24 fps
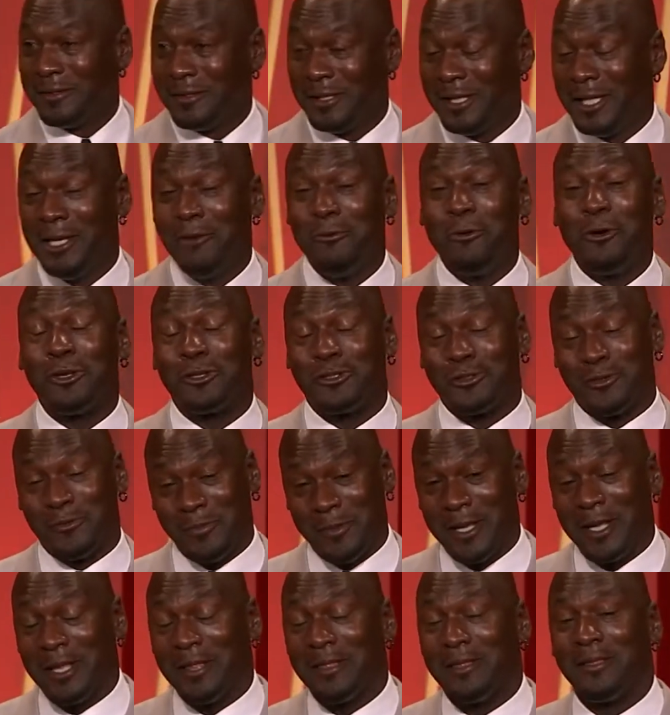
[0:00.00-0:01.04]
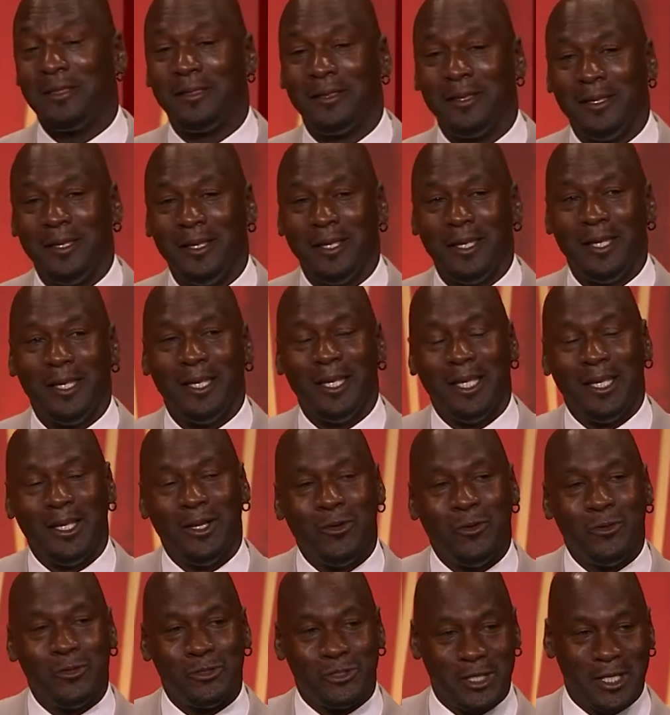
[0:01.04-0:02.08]
Leroy Smith
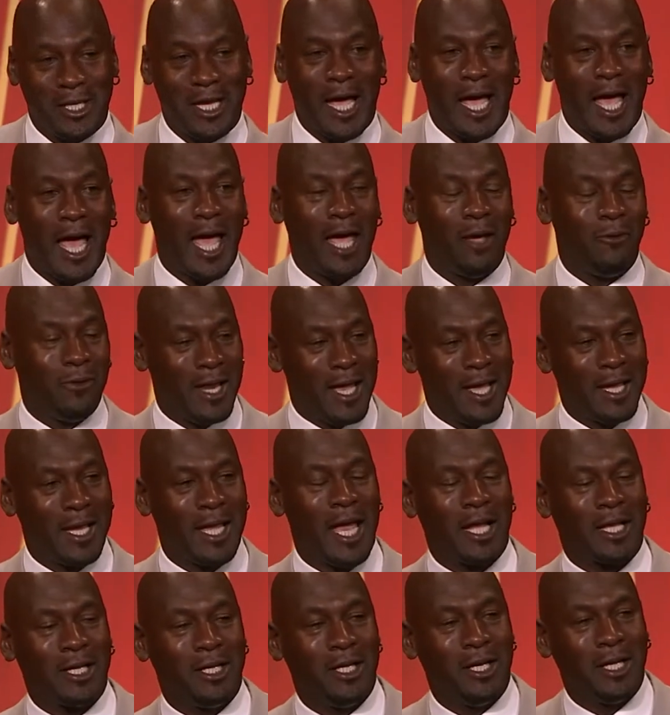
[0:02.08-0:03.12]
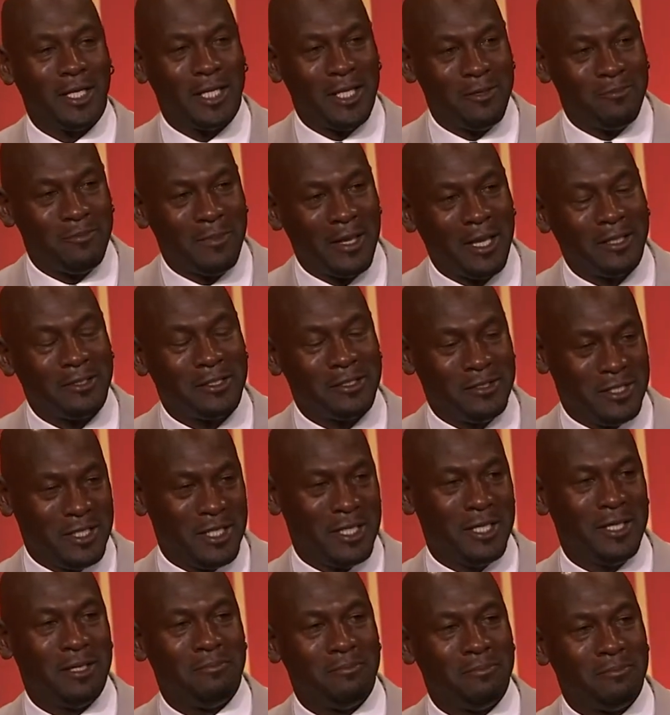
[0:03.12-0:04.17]
was a guy when I got cut, he made the
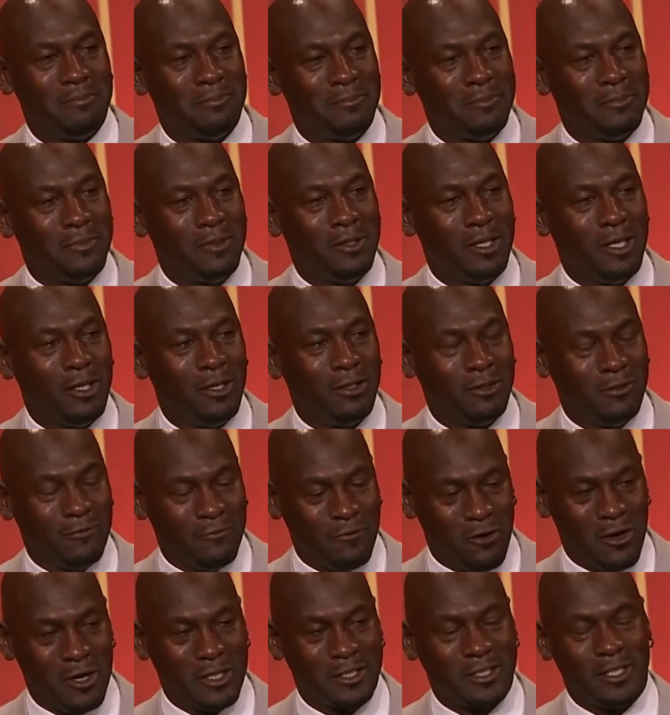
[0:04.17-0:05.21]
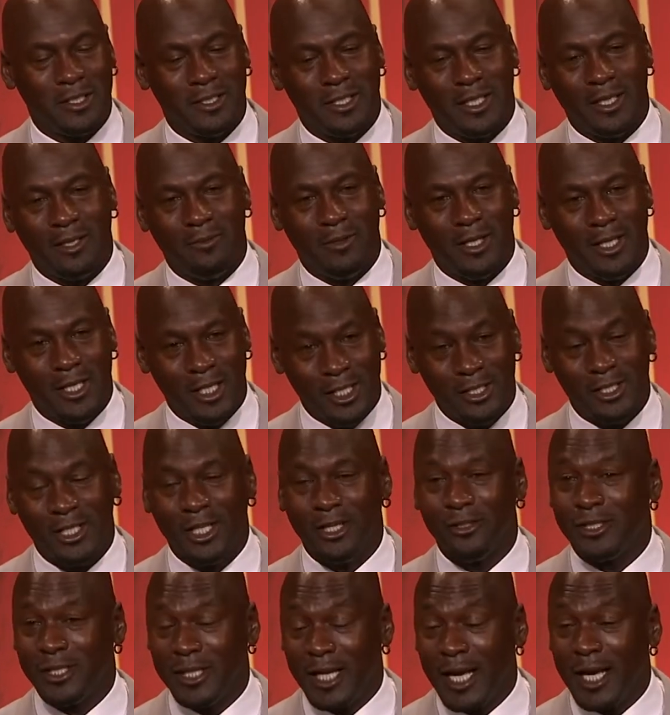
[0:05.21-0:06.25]
team on the varsity team, and he's
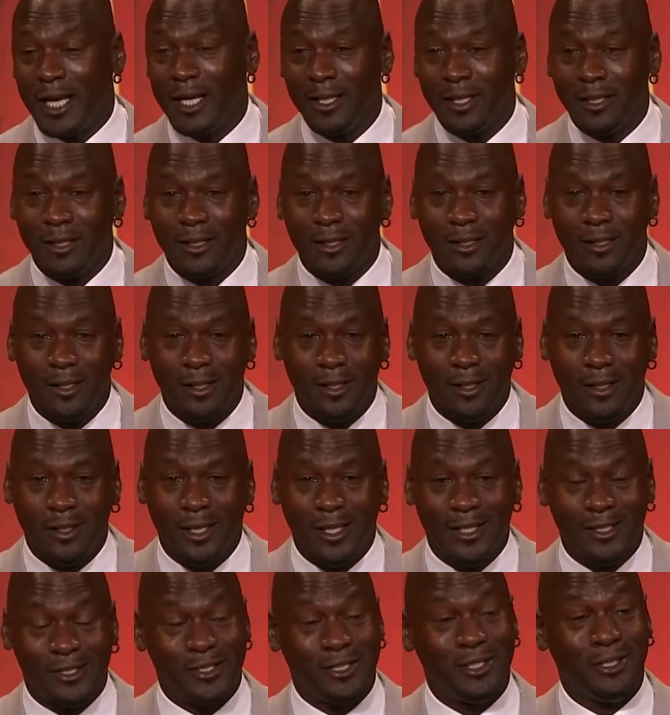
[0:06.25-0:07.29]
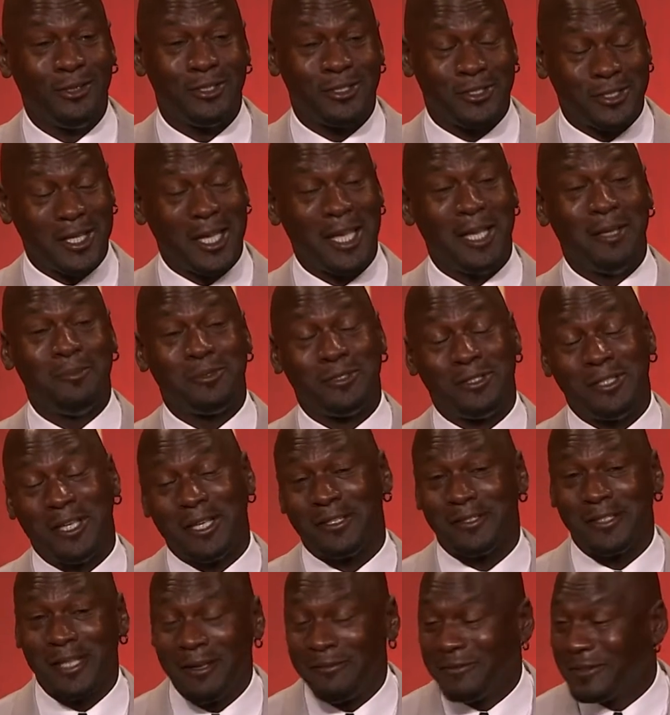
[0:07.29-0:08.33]
here tonight. He's still the same
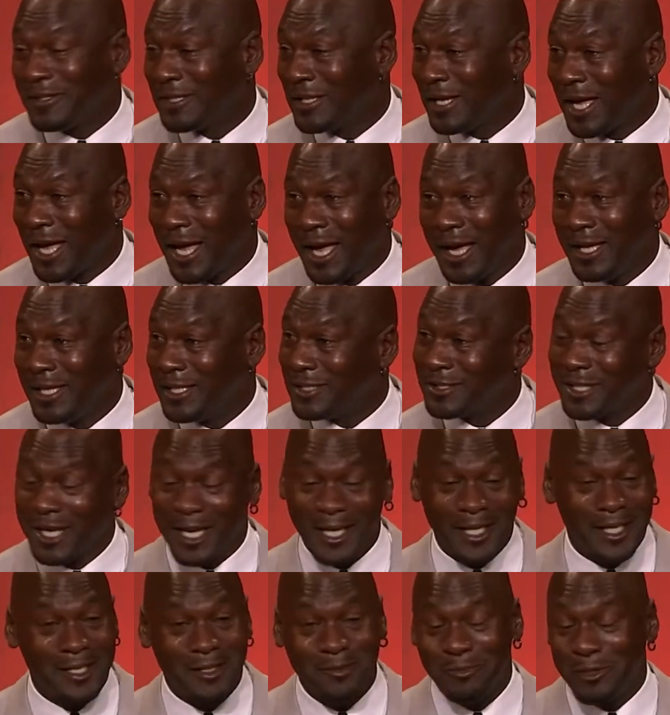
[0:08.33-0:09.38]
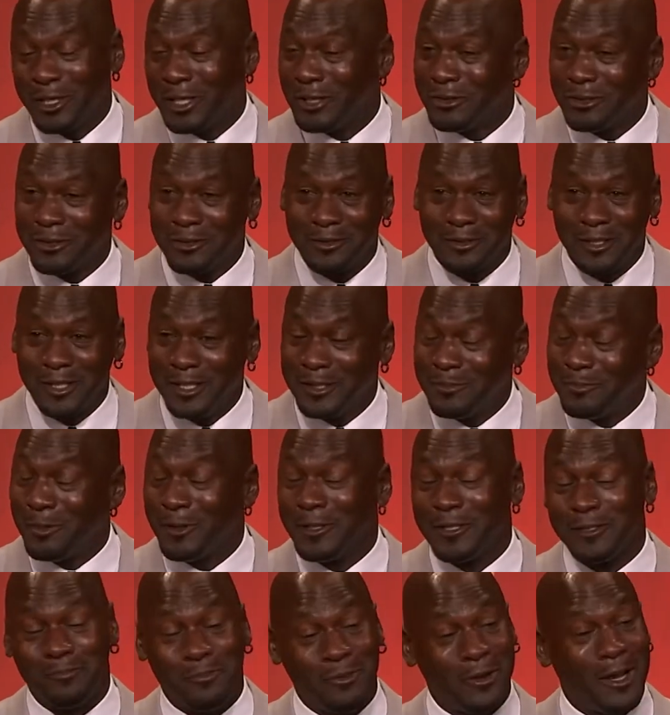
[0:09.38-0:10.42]
six-seven guy. He's not any bigger. He
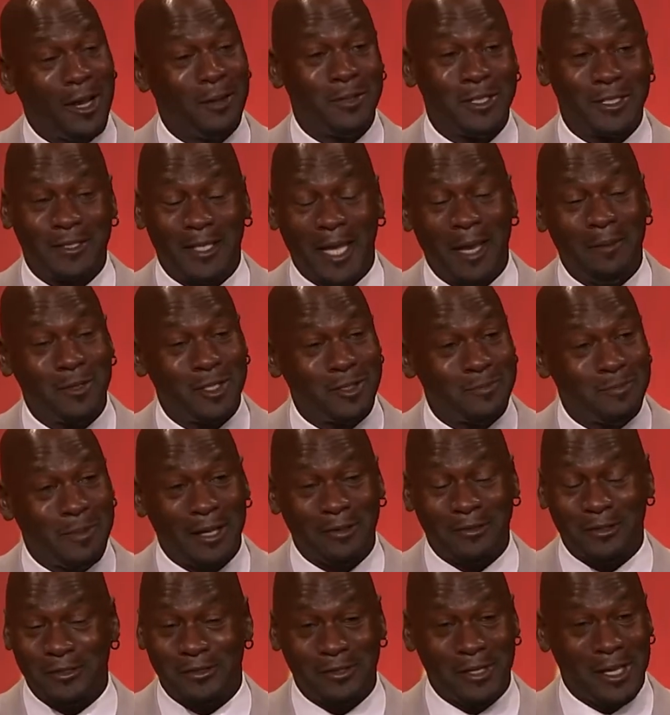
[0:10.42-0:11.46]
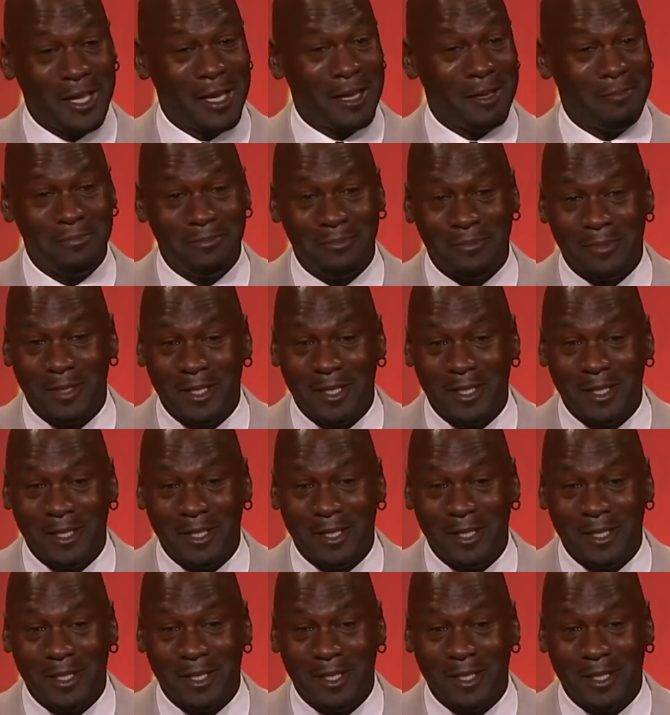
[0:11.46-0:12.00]
probably his game is about the same.